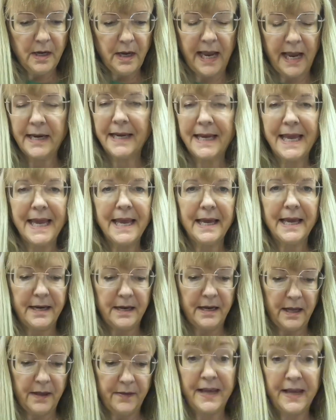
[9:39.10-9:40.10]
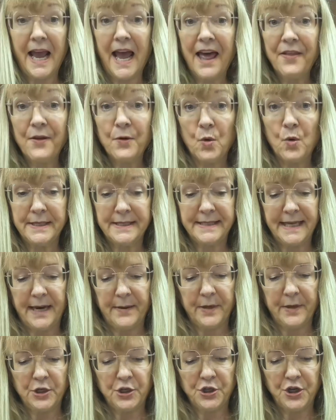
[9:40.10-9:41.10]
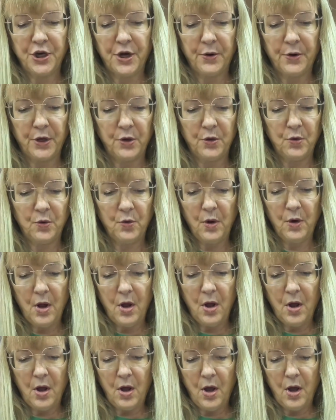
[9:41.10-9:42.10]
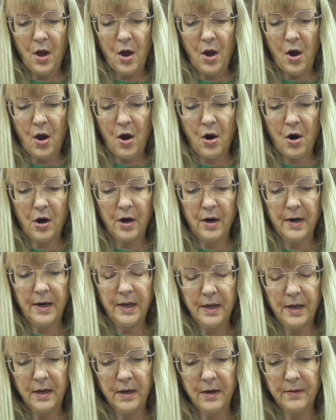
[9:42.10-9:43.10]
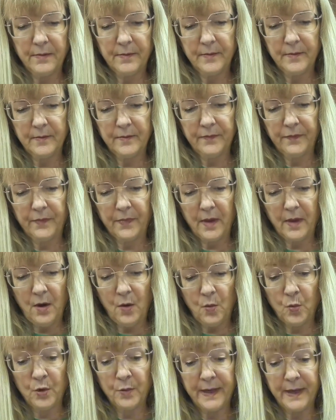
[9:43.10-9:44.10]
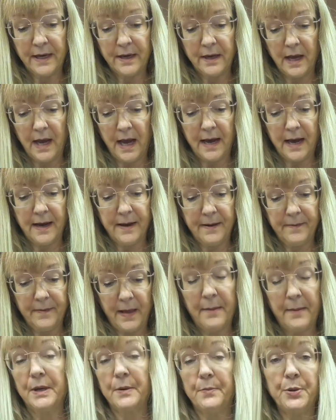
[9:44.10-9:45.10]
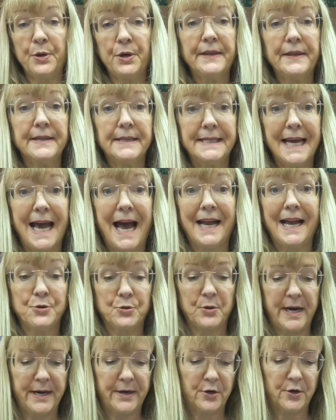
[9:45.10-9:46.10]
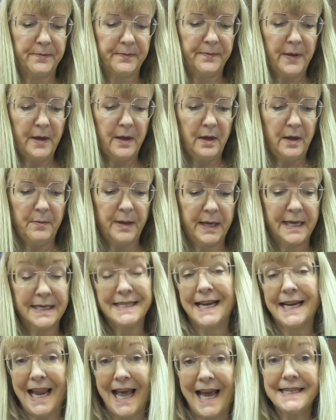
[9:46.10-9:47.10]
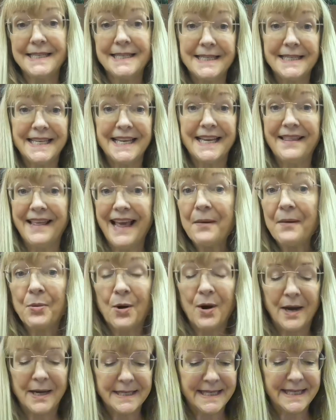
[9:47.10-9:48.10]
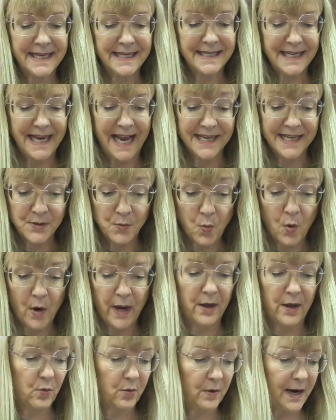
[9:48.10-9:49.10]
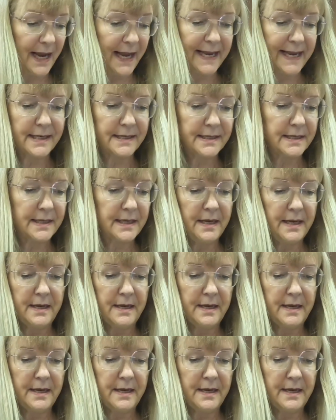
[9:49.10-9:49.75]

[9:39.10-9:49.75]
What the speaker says: And again, the other ones that I'm going to show you I'm going to put in the dehydrator, because I'd like to see that process as well, right?